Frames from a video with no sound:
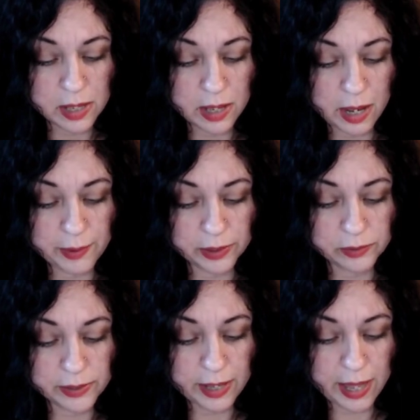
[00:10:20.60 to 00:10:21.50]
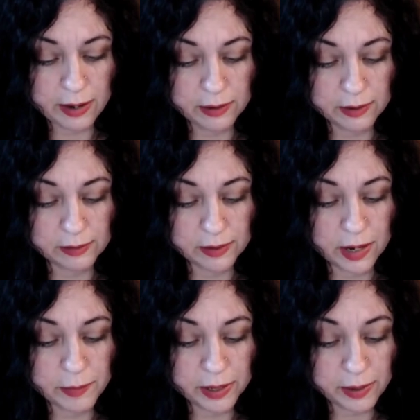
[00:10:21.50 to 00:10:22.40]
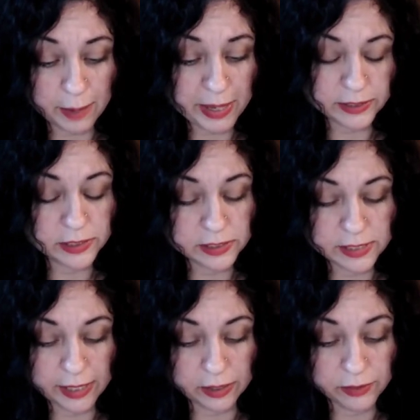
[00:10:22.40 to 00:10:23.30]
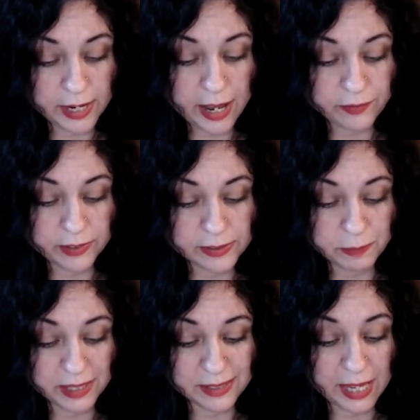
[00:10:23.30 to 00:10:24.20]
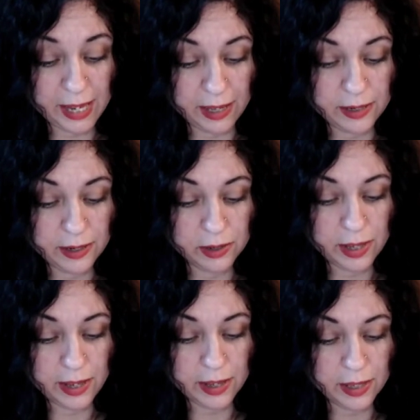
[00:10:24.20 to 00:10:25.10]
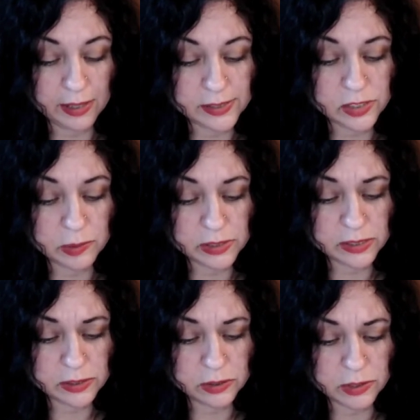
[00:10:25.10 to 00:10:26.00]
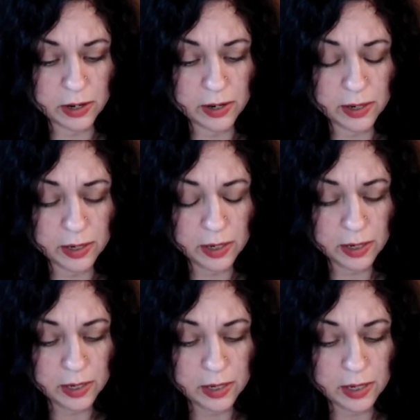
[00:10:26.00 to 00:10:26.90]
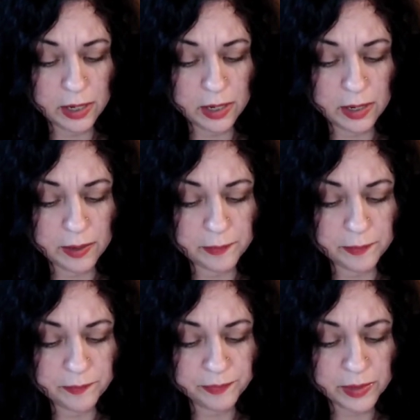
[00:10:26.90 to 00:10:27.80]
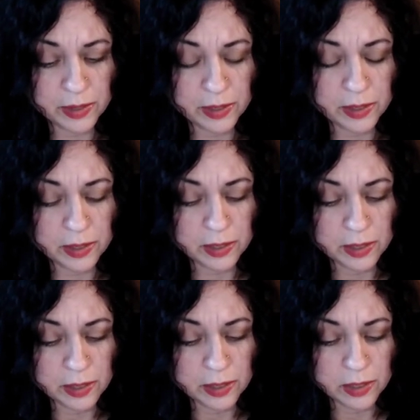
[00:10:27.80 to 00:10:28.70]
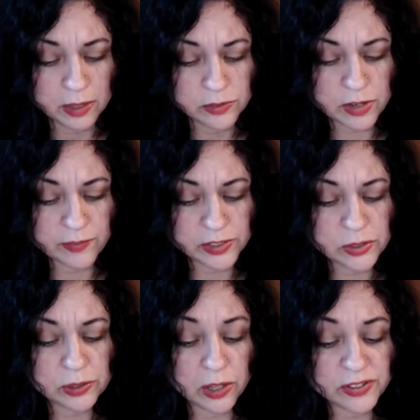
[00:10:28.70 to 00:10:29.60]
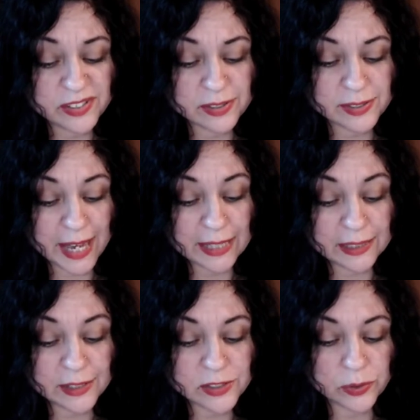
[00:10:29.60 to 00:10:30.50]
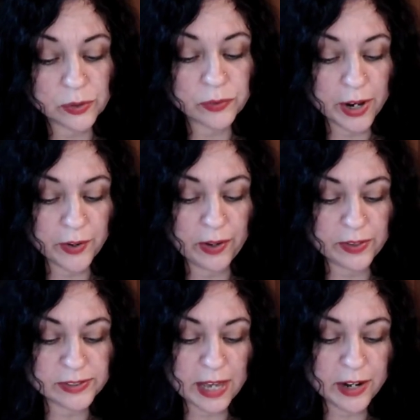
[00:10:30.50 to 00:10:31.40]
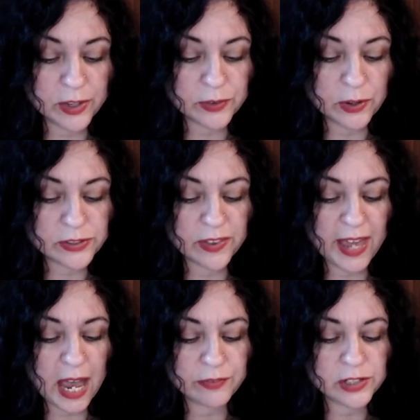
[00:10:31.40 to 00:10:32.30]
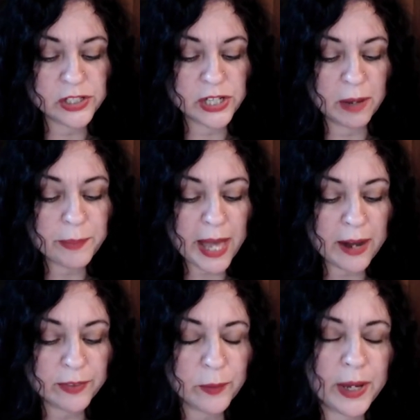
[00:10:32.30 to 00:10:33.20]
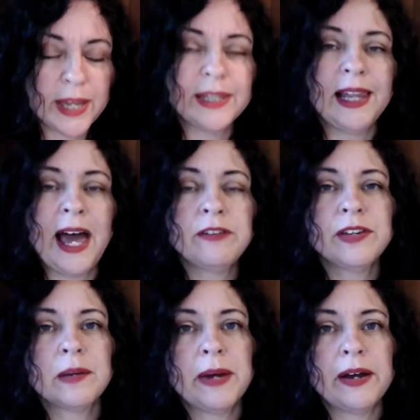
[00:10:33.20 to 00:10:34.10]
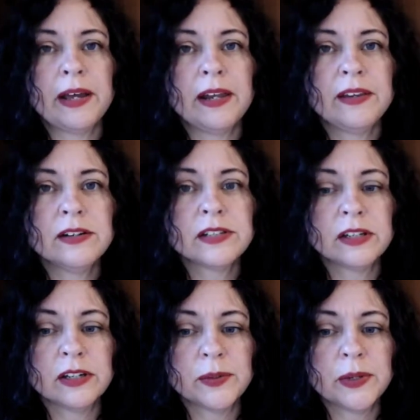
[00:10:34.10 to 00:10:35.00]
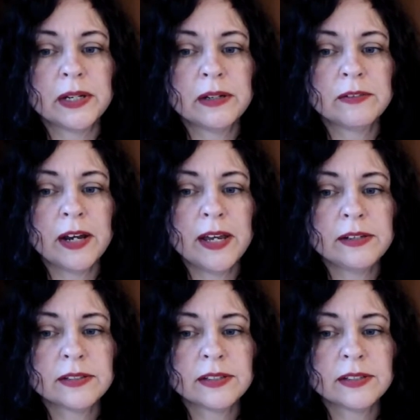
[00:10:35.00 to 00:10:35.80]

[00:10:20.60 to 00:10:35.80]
I'm not going to read that. I'm not, I'm actually just not going to read half of this because I can't. Okay. It's too, it's too dark. Um, driving too close to cyclists or a runner on the side of the road, so they have to jump out of the way and laughing about it. There's a good one, right?